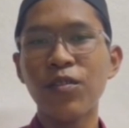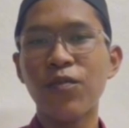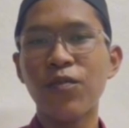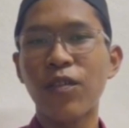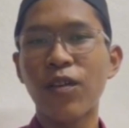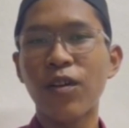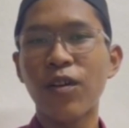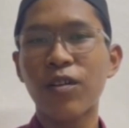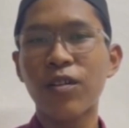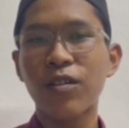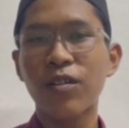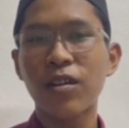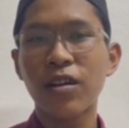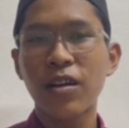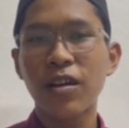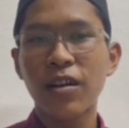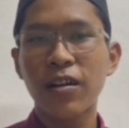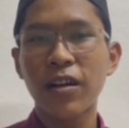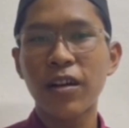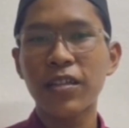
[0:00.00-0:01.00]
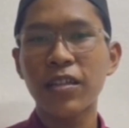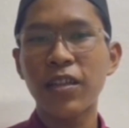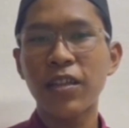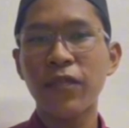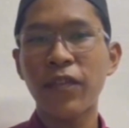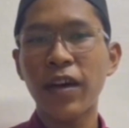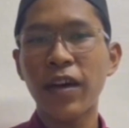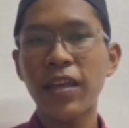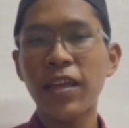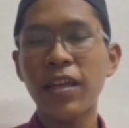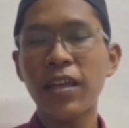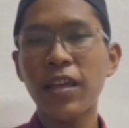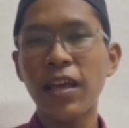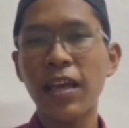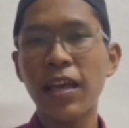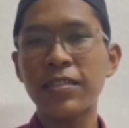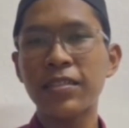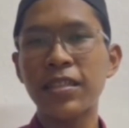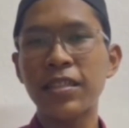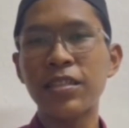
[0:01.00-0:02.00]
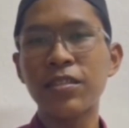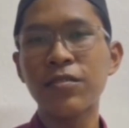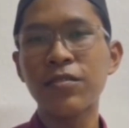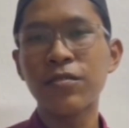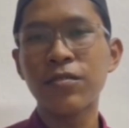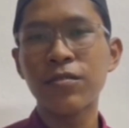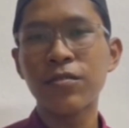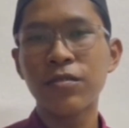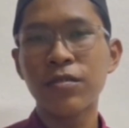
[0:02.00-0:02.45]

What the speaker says: for rectifying AC into